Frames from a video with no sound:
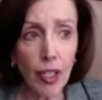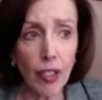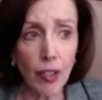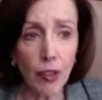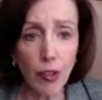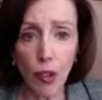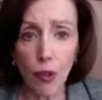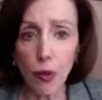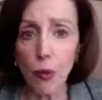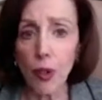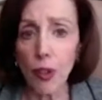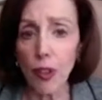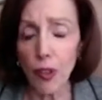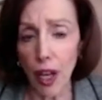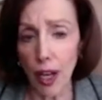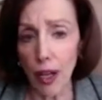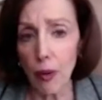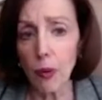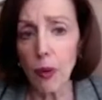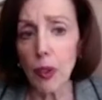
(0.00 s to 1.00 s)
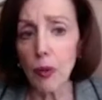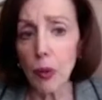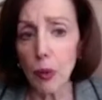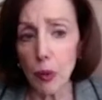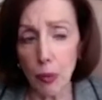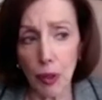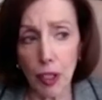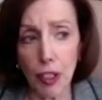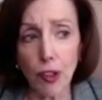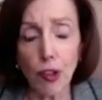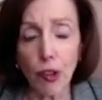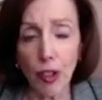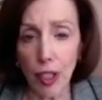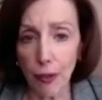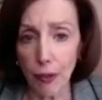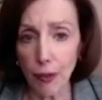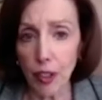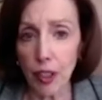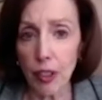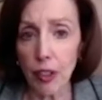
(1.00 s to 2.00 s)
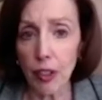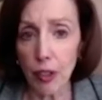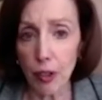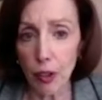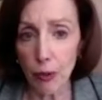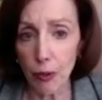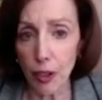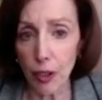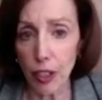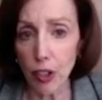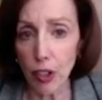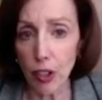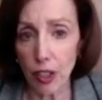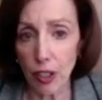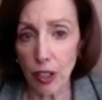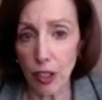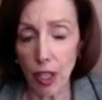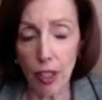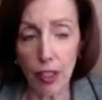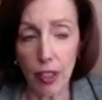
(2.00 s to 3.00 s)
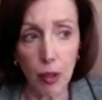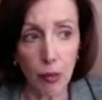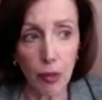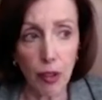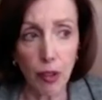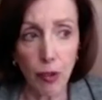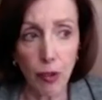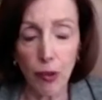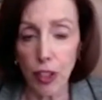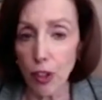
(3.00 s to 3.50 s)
And so with that, we would be drafting their franchise documents.